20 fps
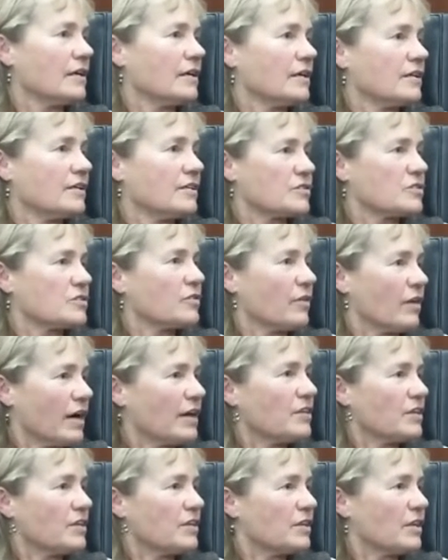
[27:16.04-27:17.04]
So I
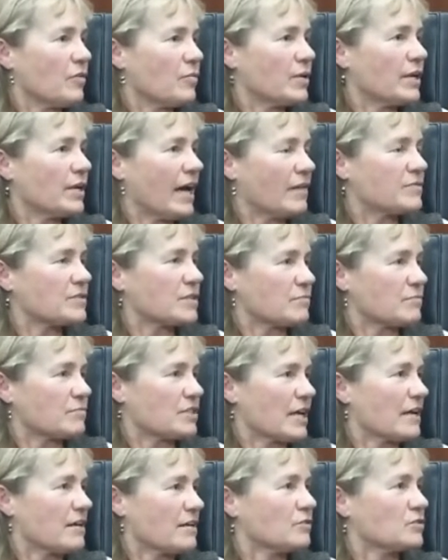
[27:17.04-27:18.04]
think that we have
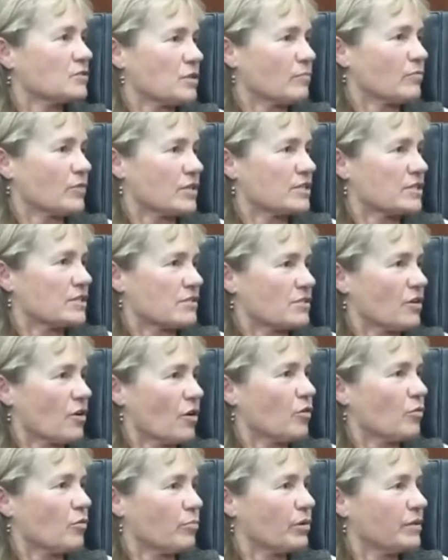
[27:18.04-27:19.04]
some reasons to
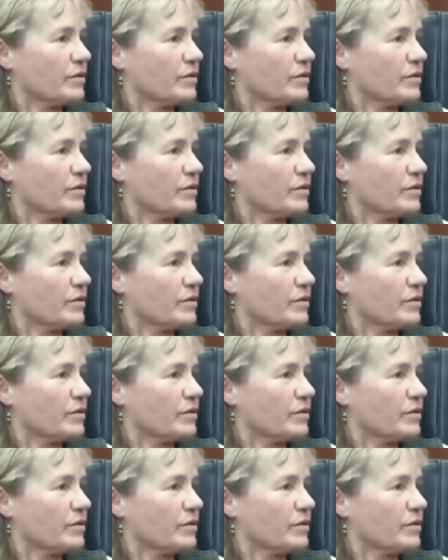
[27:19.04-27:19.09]
hope.